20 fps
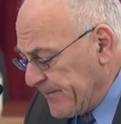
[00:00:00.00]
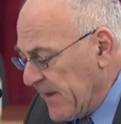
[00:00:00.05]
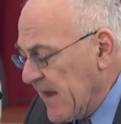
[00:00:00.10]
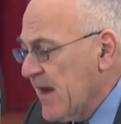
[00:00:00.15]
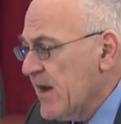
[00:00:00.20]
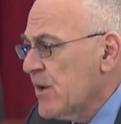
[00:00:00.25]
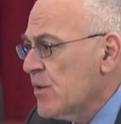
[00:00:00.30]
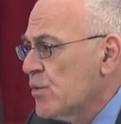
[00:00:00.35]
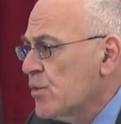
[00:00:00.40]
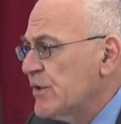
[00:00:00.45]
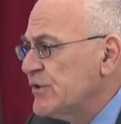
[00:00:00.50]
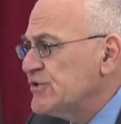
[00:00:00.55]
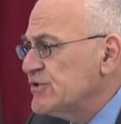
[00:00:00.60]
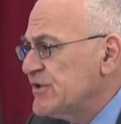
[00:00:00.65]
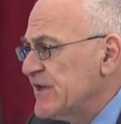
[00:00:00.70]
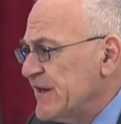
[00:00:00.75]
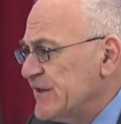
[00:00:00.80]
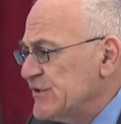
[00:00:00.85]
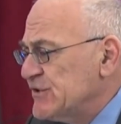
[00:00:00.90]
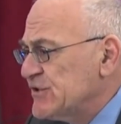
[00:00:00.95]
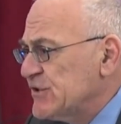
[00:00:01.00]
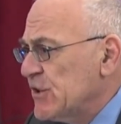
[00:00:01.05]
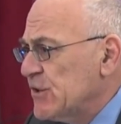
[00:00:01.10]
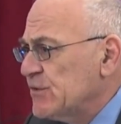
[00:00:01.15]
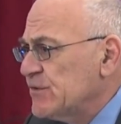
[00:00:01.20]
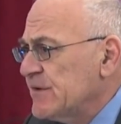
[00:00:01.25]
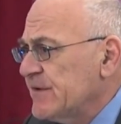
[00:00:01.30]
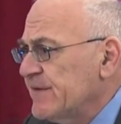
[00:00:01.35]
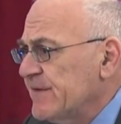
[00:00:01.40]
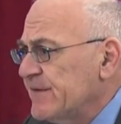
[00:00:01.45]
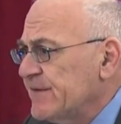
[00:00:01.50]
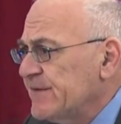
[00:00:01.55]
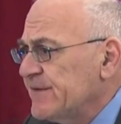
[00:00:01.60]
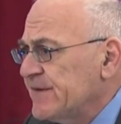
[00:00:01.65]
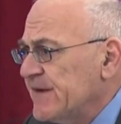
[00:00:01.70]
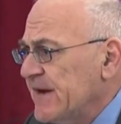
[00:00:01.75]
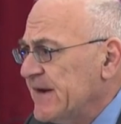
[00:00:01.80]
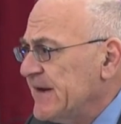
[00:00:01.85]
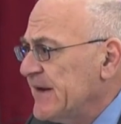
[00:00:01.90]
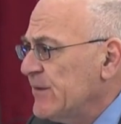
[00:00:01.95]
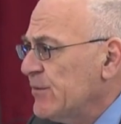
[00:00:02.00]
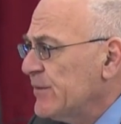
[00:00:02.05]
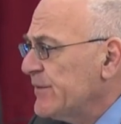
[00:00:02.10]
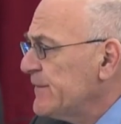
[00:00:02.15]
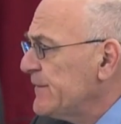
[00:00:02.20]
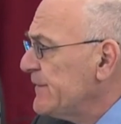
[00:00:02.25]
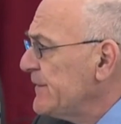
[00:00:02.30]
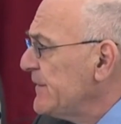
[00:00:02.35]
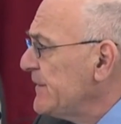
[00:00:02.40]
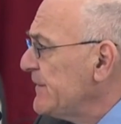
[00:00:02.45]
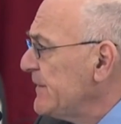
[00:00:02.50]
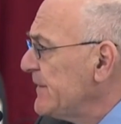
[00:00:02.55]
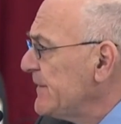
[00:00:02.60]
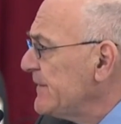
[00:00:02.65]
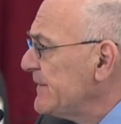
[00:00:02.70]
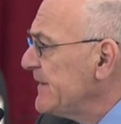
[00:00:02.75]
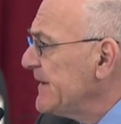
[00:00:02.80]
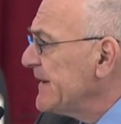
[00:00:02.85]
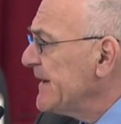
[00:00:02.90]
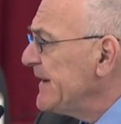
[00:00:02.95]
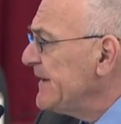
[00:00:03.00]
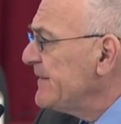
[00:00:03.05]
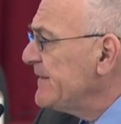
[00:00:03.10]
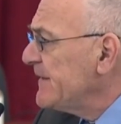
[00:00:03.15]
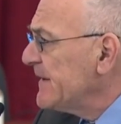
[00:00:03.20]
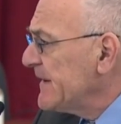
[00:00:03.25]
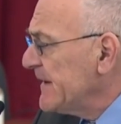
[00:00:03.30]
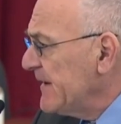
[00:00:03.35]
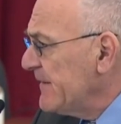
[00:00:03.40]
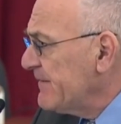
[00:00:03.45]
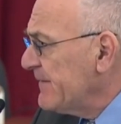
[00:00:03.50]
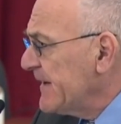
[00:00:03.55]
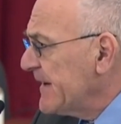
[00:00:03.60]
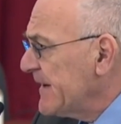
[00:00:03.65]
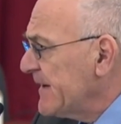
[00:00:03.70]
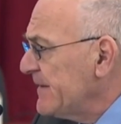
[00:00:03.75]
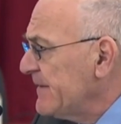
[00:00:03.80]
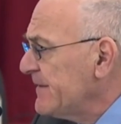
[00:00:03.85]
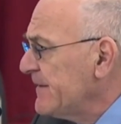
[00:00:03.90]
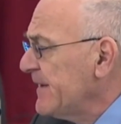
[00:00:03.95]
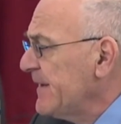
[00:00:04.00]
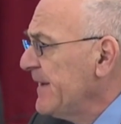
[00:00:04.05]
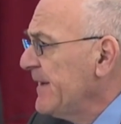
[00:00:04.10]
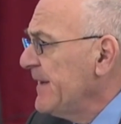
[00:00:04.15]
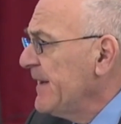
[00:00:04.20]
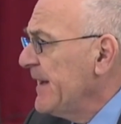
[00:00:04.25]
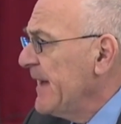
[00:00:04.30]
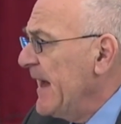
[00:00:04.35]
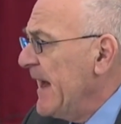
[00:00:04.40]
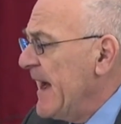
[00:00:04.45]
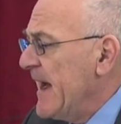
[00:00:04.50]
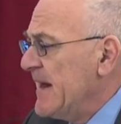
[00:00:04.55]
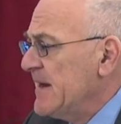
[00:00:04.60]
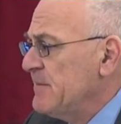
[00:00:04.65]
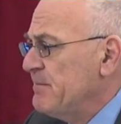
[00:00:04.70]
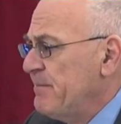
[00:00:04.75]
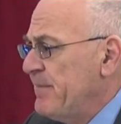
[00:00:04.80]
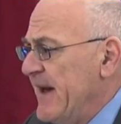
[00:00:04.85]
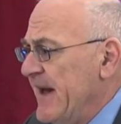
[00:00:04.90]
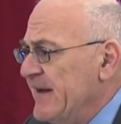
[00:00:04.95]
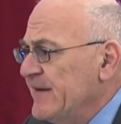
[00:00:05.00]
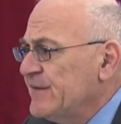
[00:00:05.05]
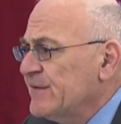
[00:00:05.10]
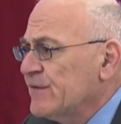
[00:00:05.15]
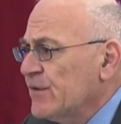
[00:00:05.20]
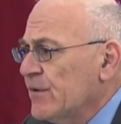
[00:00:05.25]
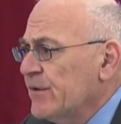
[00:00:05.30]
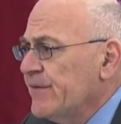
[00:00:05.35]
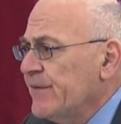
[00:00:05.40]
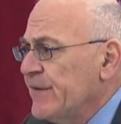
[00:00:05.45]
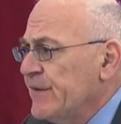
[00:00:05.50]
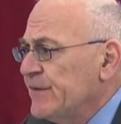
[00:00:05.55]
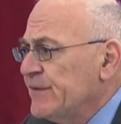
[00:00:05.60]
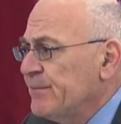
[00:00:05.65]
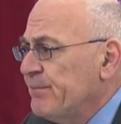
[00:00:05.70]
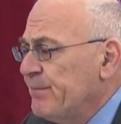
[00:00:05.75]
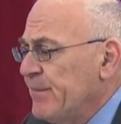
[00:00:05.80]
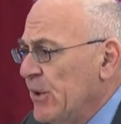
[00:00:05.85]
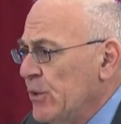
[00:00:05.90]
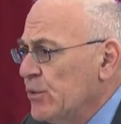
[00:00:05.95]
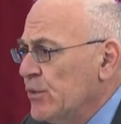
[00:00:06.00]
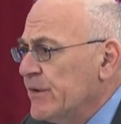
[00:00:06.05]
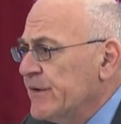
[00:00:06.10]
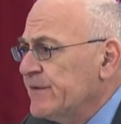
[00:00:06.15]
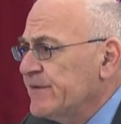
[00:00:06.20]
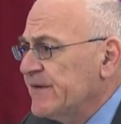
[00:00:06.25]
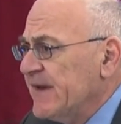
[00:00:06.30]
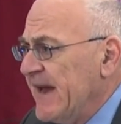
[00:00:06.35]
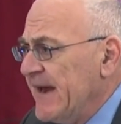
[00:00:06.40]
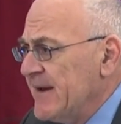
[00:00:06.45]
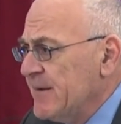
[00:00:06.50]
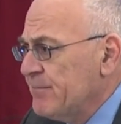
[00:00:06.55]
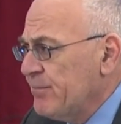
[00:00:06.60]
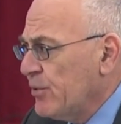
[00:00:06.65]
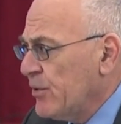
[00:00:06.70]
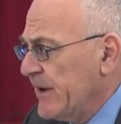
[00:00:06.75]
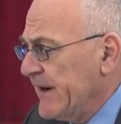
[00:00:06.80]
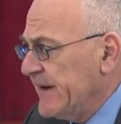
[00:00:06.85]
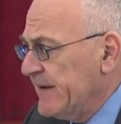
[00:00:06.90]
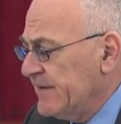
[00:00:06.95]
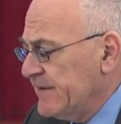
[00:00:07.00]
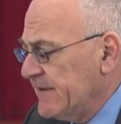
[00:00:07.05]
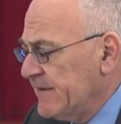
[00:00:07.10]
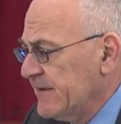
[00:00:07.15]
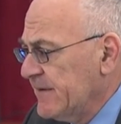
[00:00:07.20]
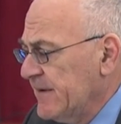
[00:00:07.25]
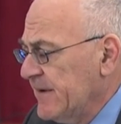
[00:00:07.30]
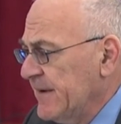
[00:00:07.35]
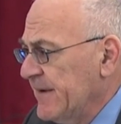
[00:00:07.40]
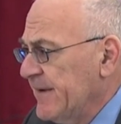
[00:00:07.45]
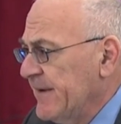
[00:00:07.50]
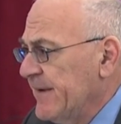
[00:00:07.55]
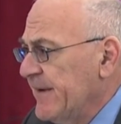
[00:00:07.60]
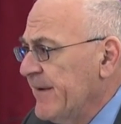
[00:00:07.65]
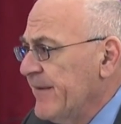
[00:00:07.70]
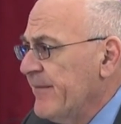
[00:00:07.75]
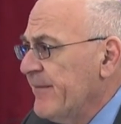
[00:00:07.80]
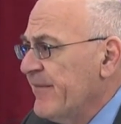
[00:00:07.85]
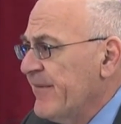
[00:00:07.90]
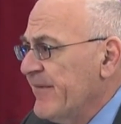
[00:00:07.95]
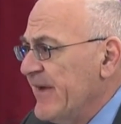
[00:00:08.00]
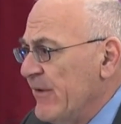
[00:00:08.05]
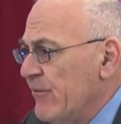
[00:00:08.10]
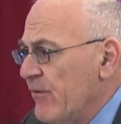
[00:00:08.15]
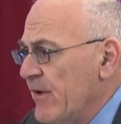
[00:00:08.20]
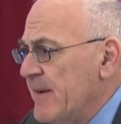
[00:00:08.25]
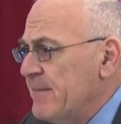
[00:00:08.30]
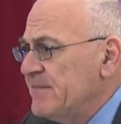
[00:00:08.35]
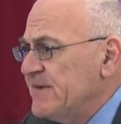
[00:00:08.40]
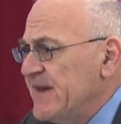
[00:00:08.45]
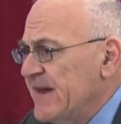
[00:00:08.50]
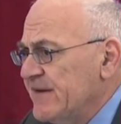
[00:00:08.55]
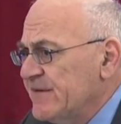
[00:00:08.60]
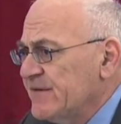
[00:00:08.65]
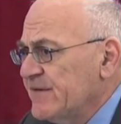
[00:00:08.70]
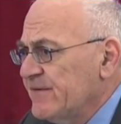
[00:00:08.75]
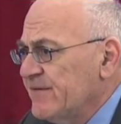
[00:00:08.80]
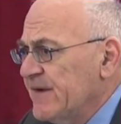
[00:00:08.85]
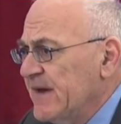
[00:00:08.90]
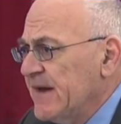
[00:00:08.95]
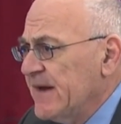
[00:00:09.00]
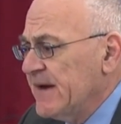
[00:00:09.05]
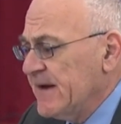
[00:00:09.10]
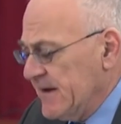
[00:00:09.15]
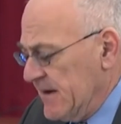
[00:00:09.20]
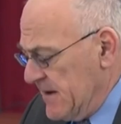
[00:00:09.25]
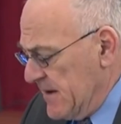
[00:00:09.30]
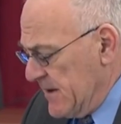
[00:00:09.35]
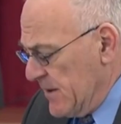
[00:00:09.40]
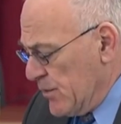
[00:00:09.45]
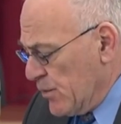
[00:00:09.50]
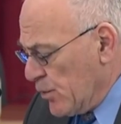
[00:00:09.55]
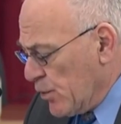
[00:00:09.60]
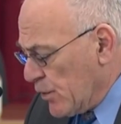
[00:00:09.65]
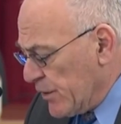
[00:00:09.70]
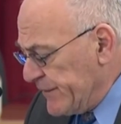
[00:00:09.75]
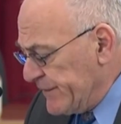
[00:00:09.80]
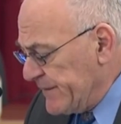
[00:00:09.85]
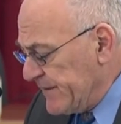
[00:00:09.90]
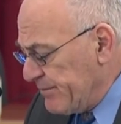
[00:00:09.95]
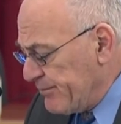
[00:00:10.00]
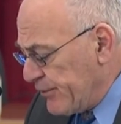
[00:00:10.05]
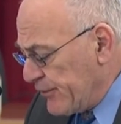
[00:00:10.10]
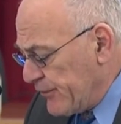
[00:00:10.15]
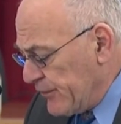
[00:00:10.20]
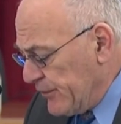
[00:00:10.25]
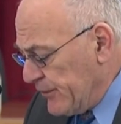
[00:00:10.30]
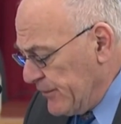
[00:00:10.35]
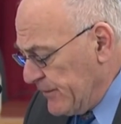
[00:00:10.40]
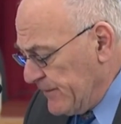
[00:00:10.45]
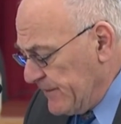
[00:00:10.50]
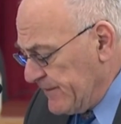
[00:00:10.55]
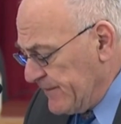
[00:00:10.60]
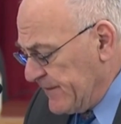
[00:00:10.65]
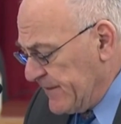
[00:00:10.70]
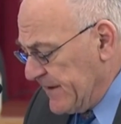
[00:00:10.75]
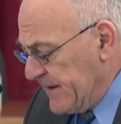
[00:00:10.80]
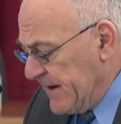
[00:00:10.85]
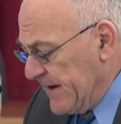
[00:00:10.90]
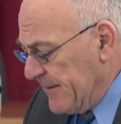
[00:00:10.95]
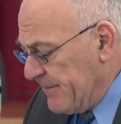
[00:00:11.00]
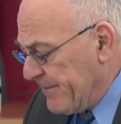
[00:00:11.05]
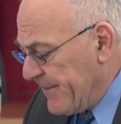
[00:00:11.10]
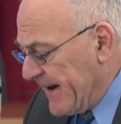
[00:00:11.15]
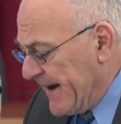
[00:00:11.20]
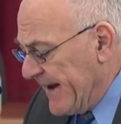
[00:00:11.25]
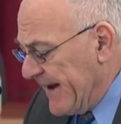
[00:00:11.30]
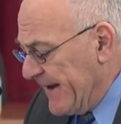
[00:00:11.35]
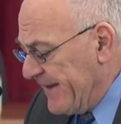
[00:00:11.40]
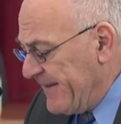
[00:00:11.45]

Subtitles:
which they showed in this study was statistically significant. And based on this bogus endpoint, remdesivir was approved by the